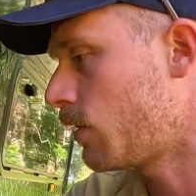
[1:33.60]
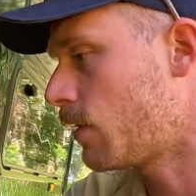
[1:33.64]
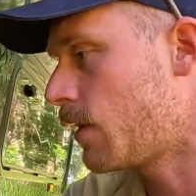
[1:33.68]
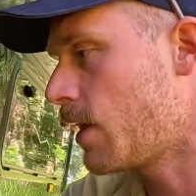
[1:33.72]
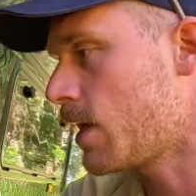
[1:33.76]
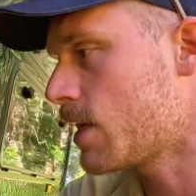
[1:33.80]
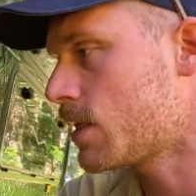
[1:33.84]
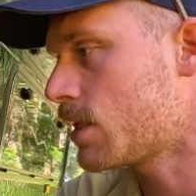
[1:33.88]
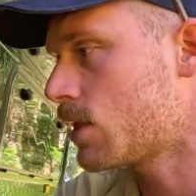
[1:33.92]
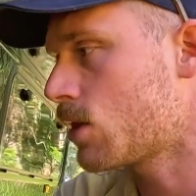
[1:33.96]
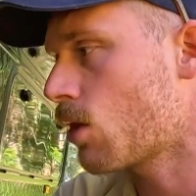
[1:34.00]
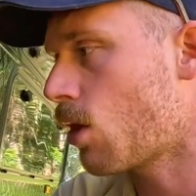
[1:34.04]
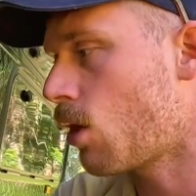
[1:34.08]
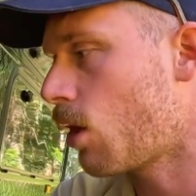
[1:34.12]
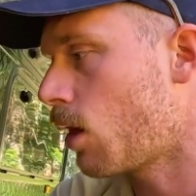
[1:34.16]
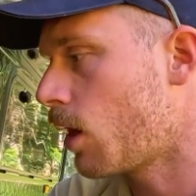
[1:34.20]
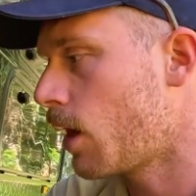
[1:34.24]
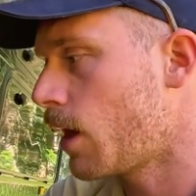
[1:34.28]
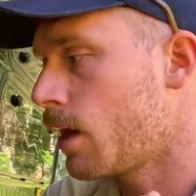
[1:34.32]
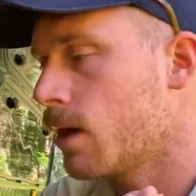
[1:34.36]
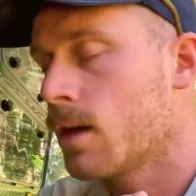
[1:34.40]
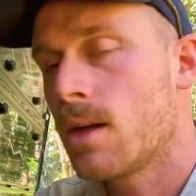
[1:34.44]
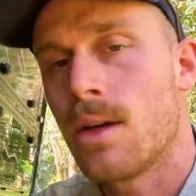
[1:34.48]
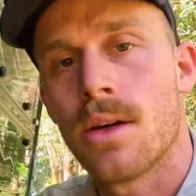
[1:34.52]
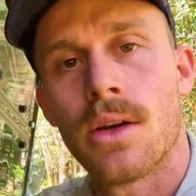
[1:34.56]
This
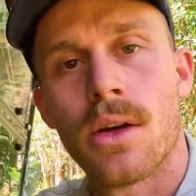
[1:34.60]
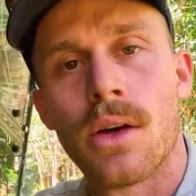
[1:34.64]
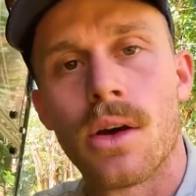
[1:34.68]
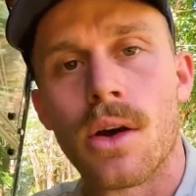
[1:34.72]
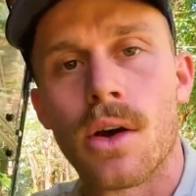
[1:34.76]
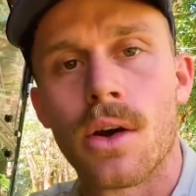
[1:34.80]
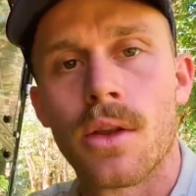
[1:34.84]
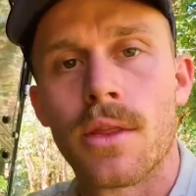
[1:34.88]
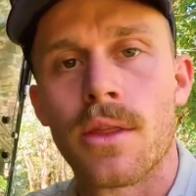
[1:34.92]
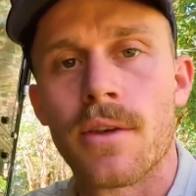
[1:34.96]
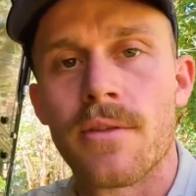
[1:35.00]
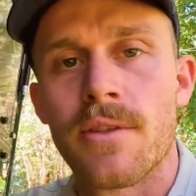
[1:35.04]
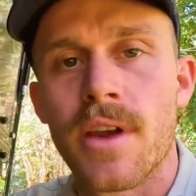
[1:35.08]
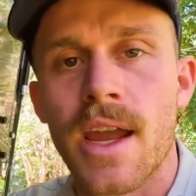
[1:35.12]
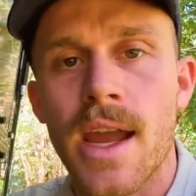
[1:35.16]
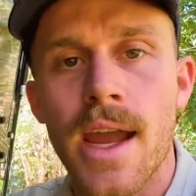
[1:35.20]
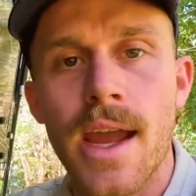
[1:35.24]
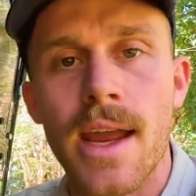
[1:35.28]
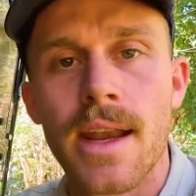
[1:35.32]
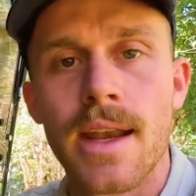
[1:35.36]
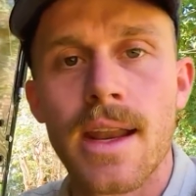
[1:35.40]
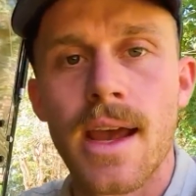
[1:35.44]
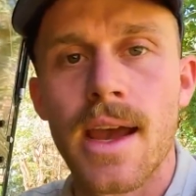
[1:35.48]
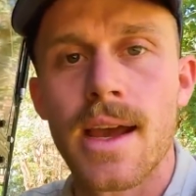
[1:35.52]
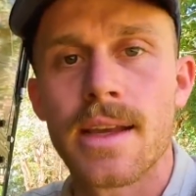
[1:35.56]
tyre on the
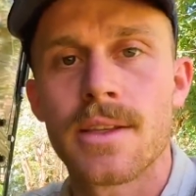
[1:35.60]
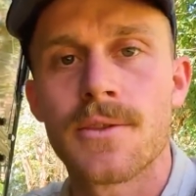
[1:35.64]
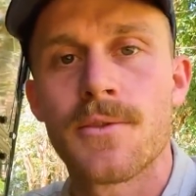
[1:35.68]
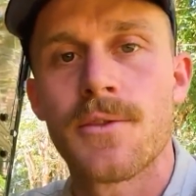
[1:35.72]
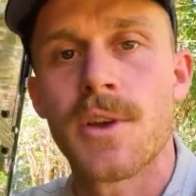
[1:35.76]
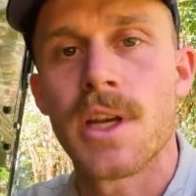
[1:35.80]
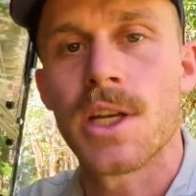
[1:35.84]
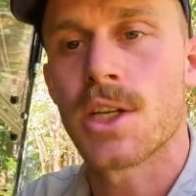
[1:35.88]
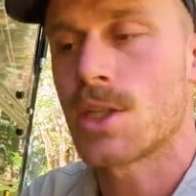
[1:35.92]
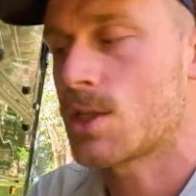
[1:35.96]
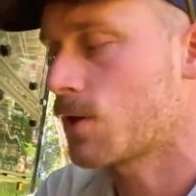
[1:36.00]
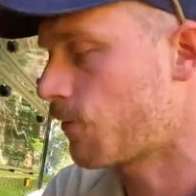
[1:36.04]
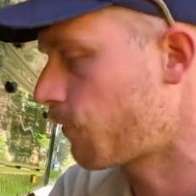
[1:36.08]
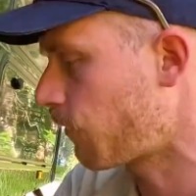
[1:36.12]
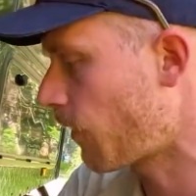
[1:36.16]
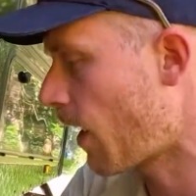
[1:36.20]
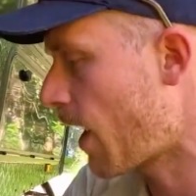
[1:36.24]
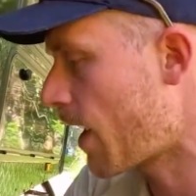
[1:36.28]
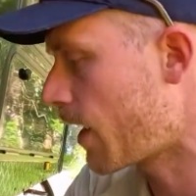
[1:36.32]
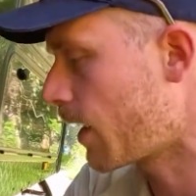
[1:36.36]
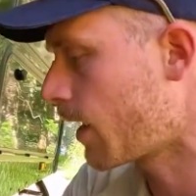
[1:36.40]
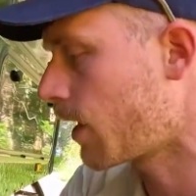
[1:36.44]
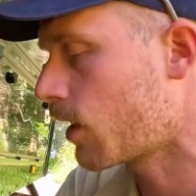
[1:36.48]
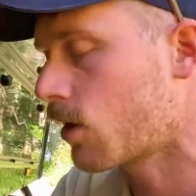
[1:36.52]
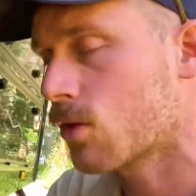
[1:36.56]
van has finished
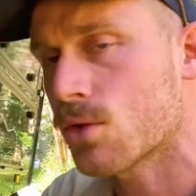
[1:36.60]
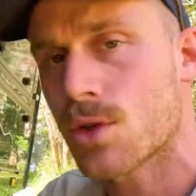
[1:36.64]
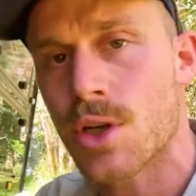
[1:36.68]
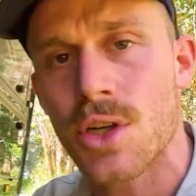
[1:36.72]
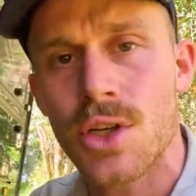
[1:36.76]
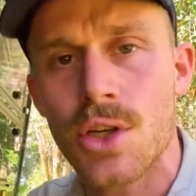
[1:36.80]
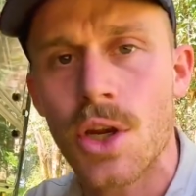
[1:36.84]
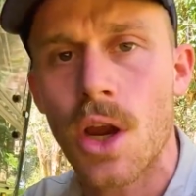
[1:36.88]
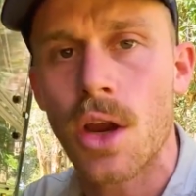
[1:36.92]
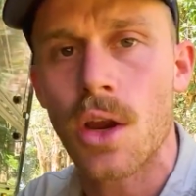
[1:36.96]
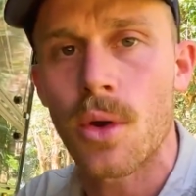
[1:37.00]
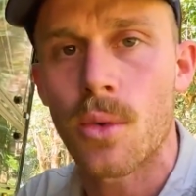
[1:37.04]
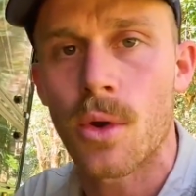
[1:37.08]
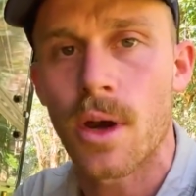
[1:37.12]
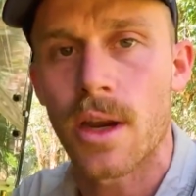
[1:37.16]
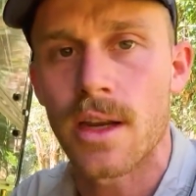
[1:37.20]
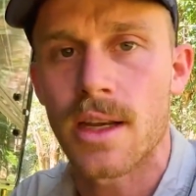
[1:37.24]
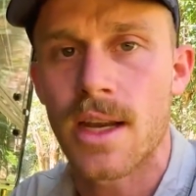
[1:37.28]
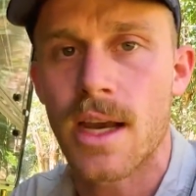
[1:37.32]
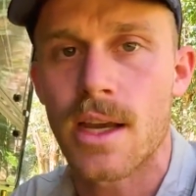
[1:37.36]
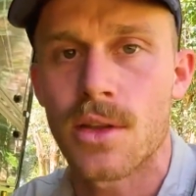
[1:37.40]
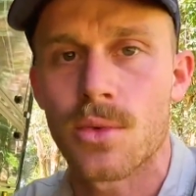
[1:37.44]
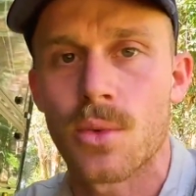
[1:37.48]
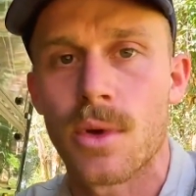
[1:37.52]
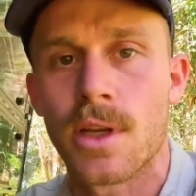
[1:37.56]
deflating, and I'll just show you what it
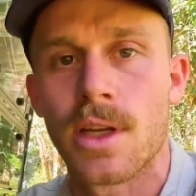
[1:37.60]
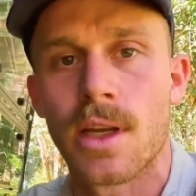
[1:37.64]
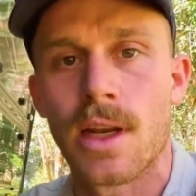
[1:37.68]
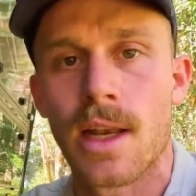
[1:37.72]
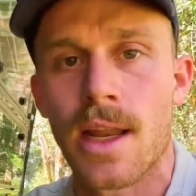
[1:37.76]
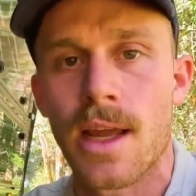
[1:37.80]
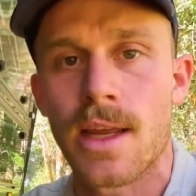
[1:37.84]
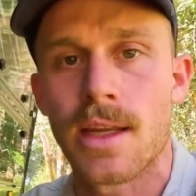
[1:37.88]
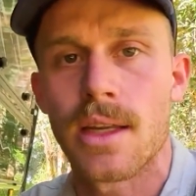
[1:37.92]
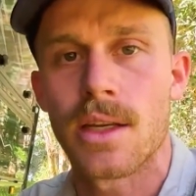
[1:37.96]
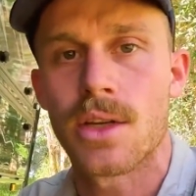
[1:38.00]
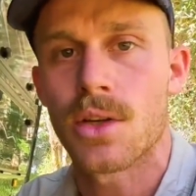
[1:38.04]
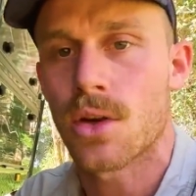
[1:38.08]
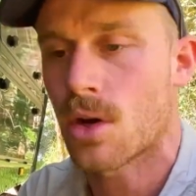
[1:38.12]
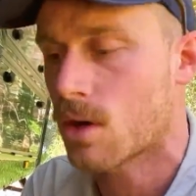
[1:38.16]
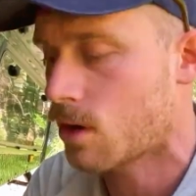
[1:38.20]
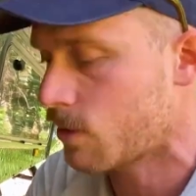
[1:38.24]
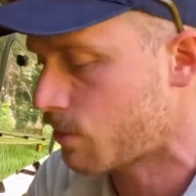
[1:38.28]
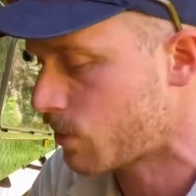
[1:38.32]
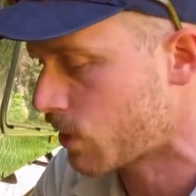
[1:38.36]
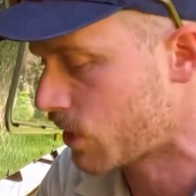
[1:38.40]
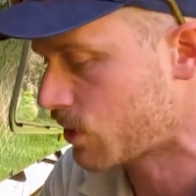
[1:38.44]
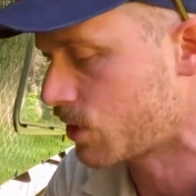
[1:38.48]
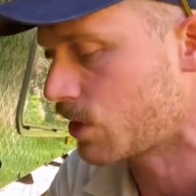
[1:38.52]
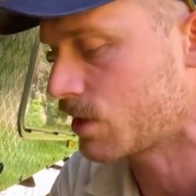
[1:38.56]
does when you let your tyre
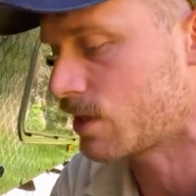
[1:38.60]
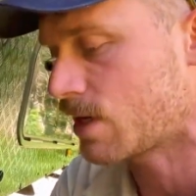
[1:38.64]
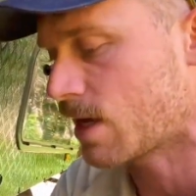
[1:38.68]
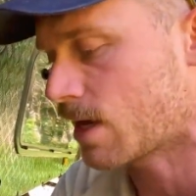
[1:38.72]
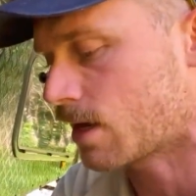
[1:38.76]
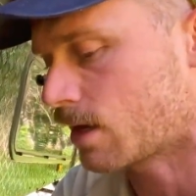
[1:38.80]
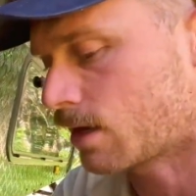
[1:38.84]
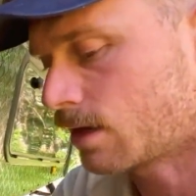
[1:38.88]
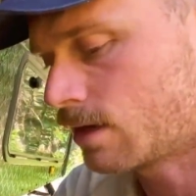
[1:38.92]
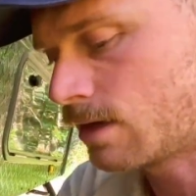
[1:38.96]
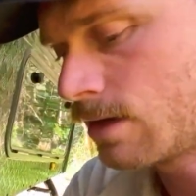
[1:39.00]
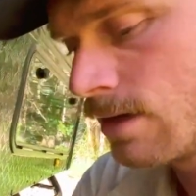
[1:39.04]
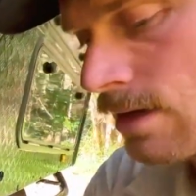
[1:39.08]
pressures down.